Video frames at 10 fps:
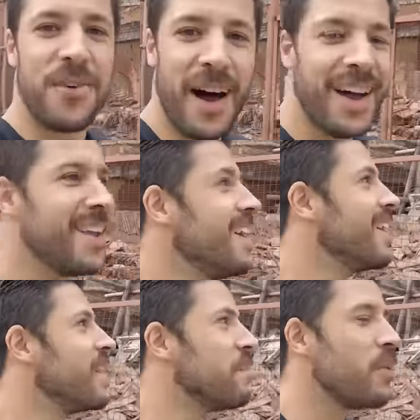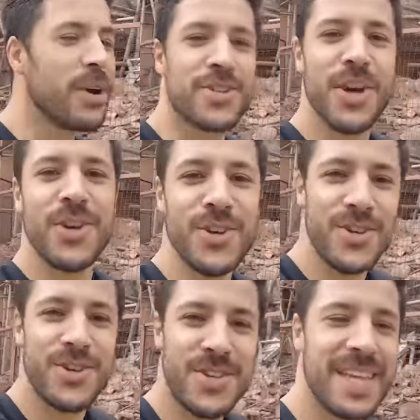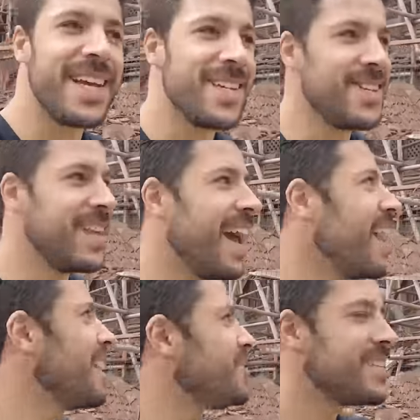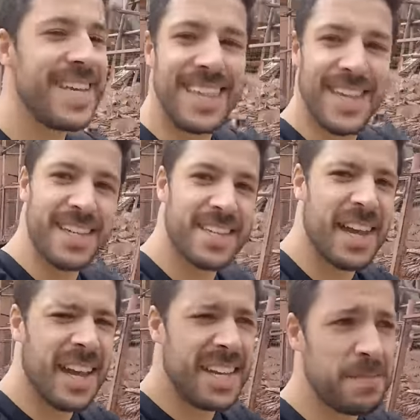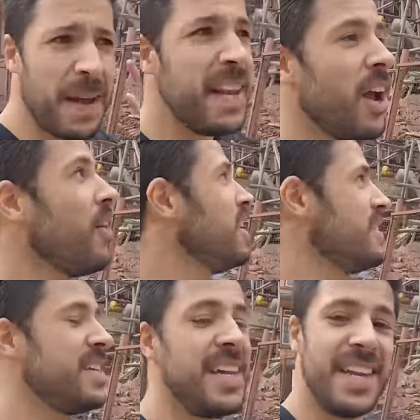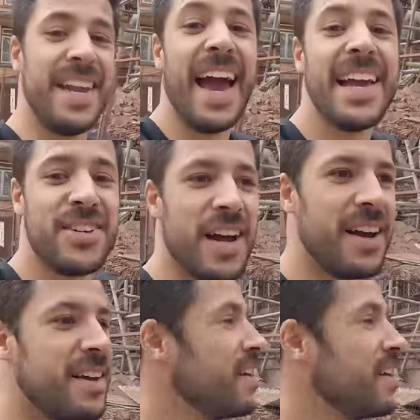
fine. But we are so used to steel today, and to see this is mainly only seen in Asia.